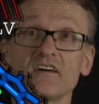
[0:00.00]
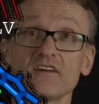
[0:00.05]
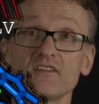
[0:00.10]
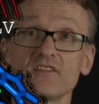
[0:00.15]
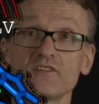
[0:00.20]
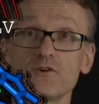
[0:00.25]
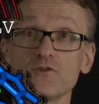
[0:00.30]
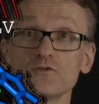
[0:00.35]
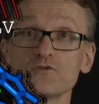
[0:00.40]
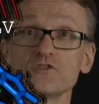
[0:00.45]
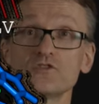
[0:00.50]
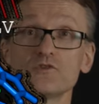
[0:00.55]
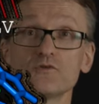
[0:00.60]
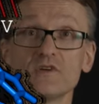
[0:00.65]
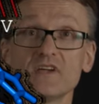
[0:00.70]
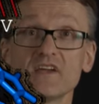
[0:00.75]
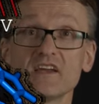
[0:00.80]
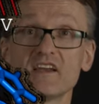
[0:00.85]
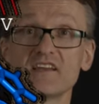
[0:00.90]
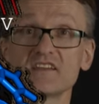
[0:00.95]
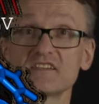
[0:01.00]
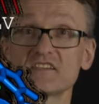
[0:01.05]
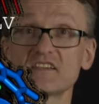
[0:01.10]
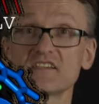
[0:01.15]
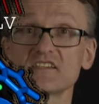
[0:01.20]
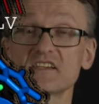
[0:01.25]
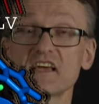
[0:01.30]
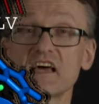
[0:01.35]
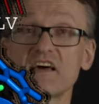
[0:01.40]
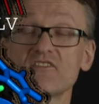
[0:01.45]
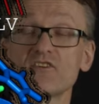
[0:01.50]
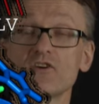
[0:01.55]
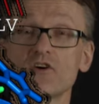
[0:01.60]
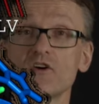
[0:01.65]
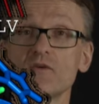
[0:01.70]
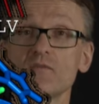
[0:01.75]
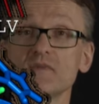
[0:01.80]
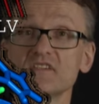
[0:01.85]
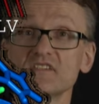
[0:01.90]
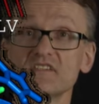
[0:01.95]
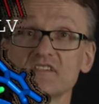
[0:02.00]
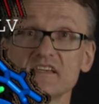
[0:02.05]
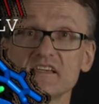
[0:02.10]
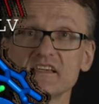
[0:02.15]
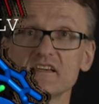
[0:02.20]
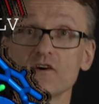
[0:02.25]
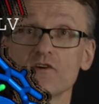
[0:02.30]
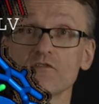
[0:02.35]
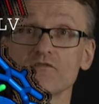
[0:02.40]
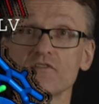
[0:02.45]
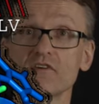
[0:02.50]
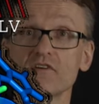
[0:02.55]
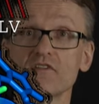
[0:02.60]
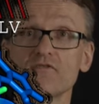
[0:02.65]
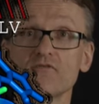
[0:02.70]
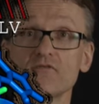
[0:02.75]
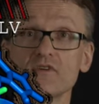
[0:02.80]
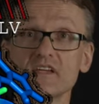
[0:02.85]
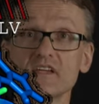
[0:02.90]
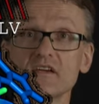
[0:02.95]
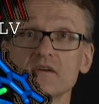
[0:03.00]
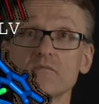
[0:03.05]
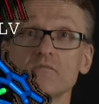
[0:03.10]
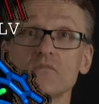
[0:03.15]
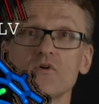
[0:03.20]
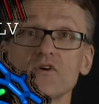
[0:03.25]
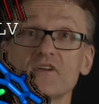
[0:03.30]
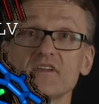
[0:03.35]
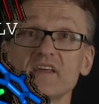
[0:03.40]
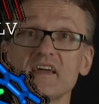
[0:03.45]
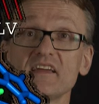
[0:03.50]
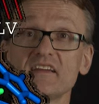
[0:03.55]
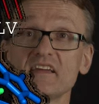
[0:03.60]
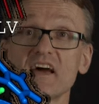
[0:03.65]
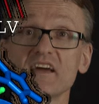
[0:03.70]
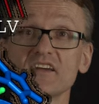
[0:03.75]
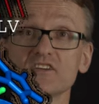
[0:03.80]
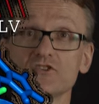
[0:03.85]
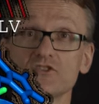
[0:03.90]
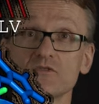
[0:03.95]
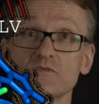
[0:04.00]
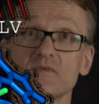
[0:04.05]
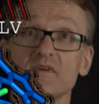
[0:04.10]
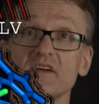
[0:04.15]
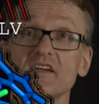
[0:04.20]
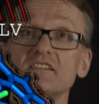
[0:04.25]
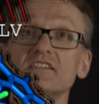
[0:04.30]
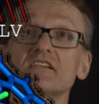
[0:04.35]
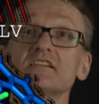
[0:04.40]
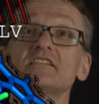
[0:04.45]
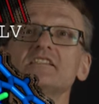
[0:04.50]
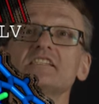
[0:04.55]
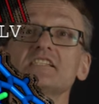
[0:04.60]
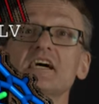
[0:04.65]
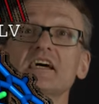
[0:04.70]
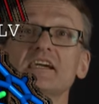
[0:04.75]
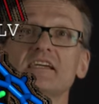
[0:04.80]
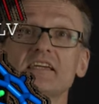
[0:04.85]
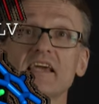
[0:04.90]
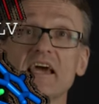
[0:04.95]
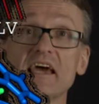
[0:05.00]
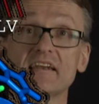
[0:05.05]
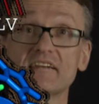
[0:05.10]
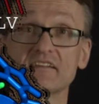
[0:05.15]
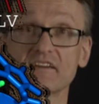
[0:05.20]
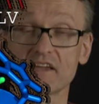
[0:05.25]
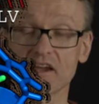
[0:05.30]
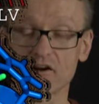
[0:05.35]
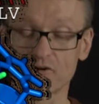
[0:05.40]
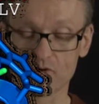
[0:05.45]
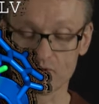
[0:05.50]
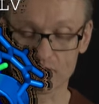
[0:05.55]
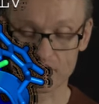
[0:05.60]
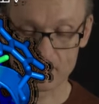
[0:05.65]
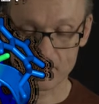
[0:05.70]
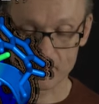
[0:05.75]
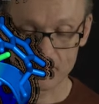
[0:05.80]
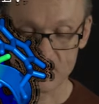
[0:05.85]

Those two helices have an RMSD of 3.8 angstrom. It's a gigantic error.